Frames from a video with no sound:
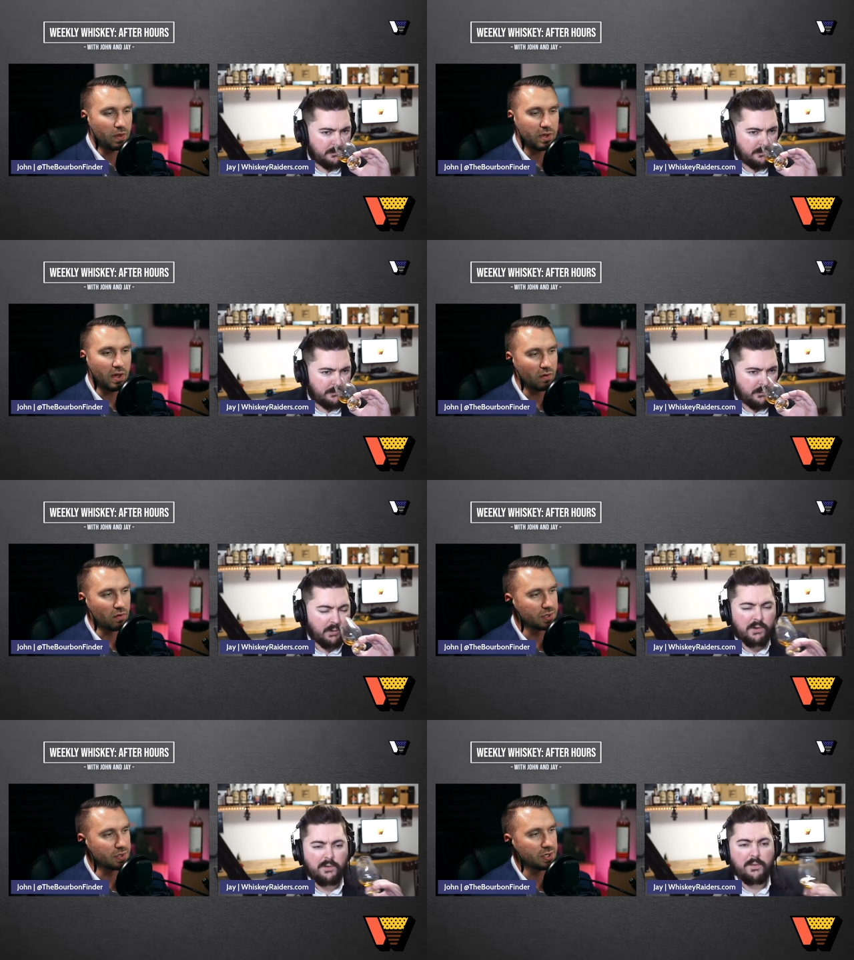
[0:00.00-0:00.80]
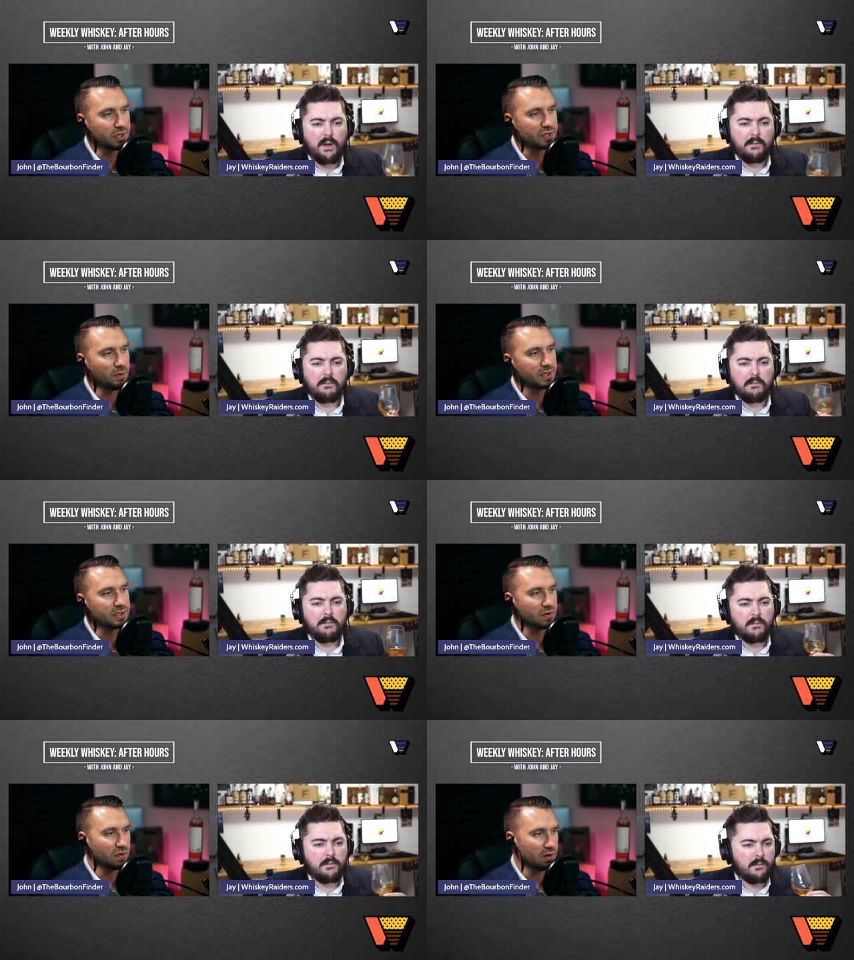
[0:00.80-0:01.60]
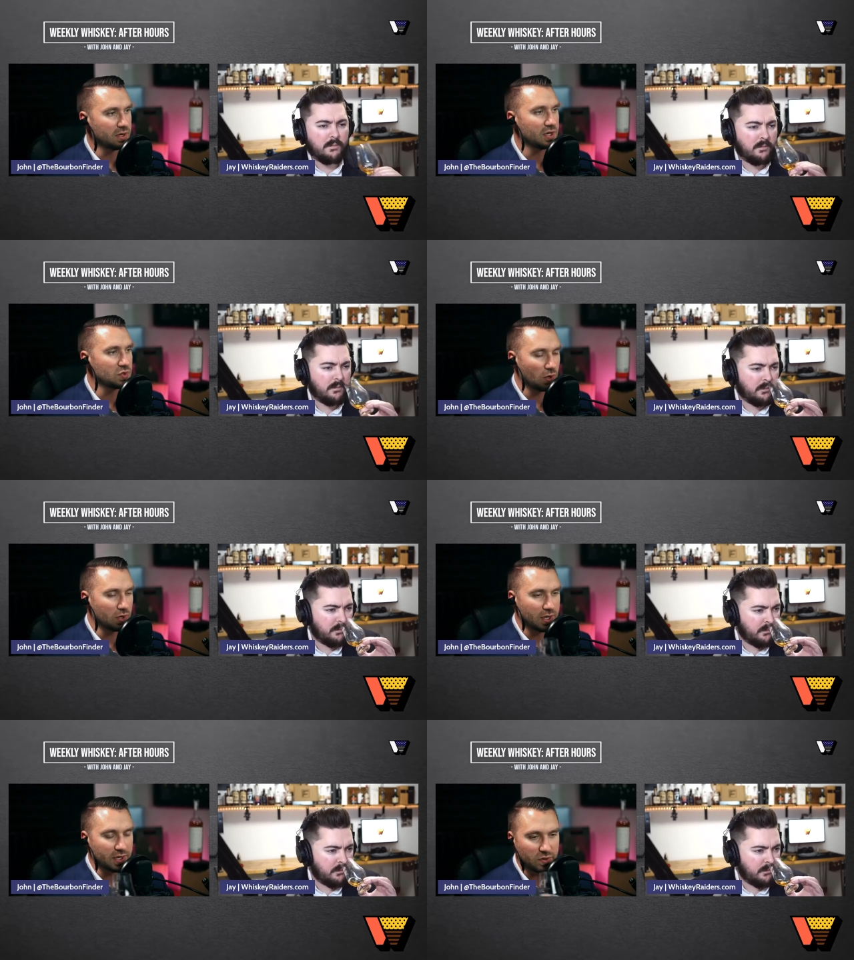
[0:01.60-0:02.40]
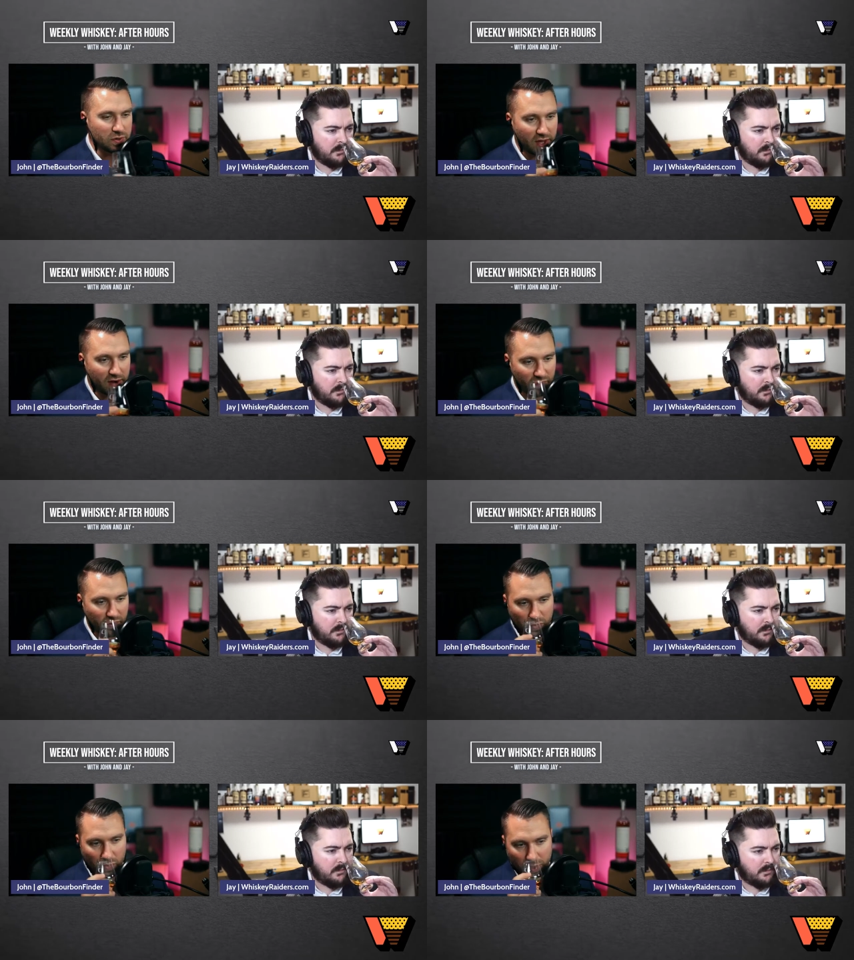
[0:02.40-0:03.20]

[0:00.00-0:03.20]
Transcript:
Speaker 1: yeah, there is, is a good touch of spice there that does work nicely with that fruit.